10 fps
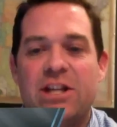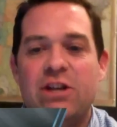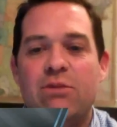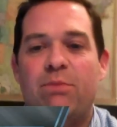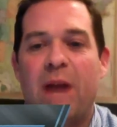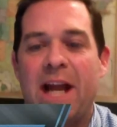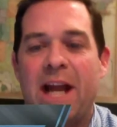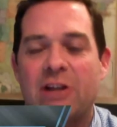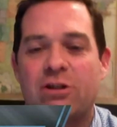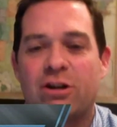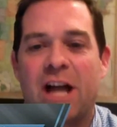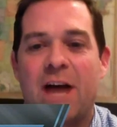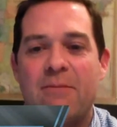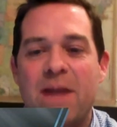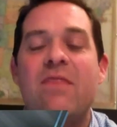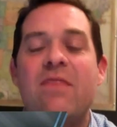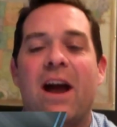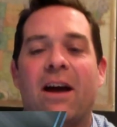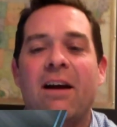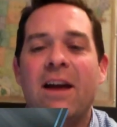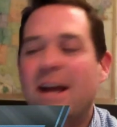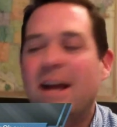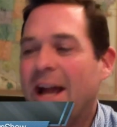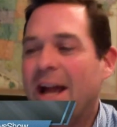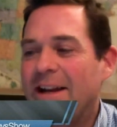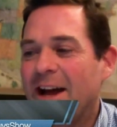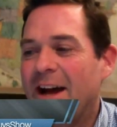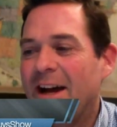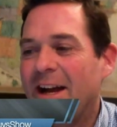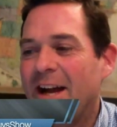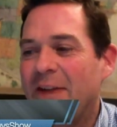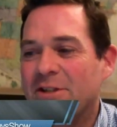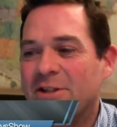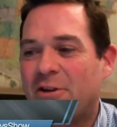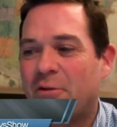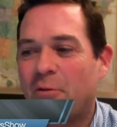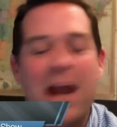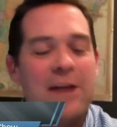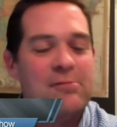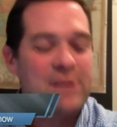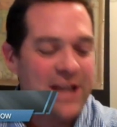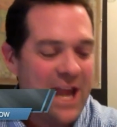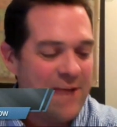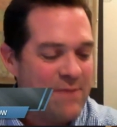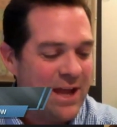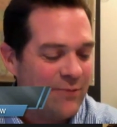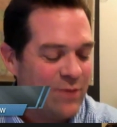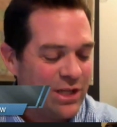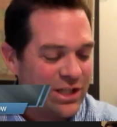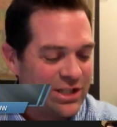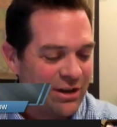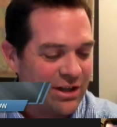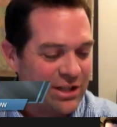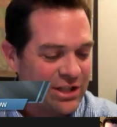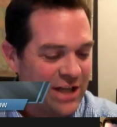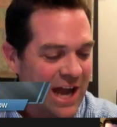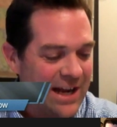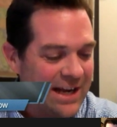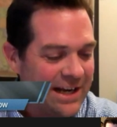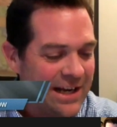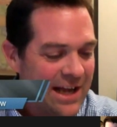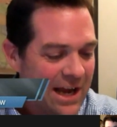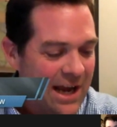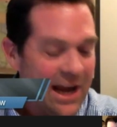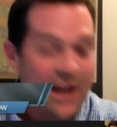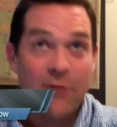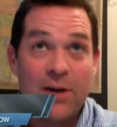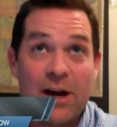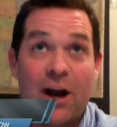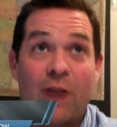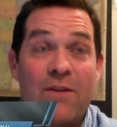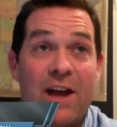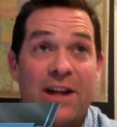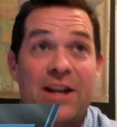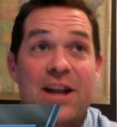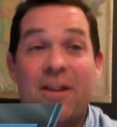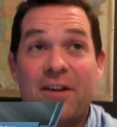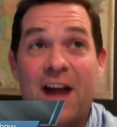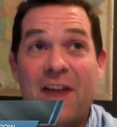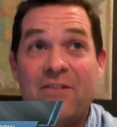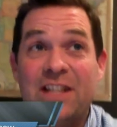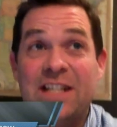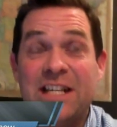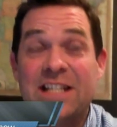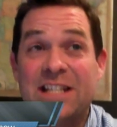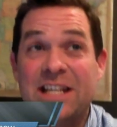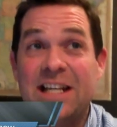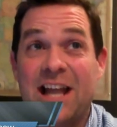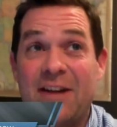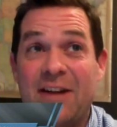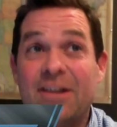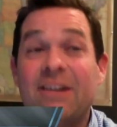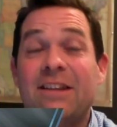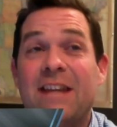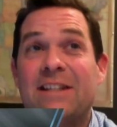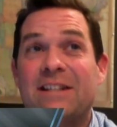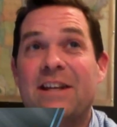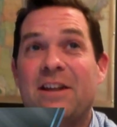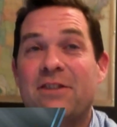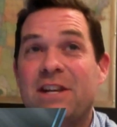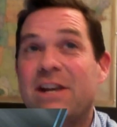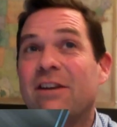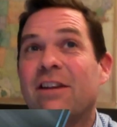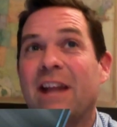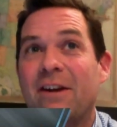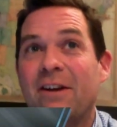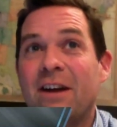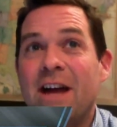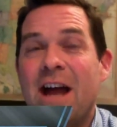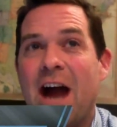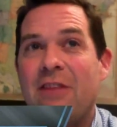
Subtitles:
you paid extra to come in there, and it was great when you came in and we just started chatting, and here we are. We've had another FETC later. That's another year later. I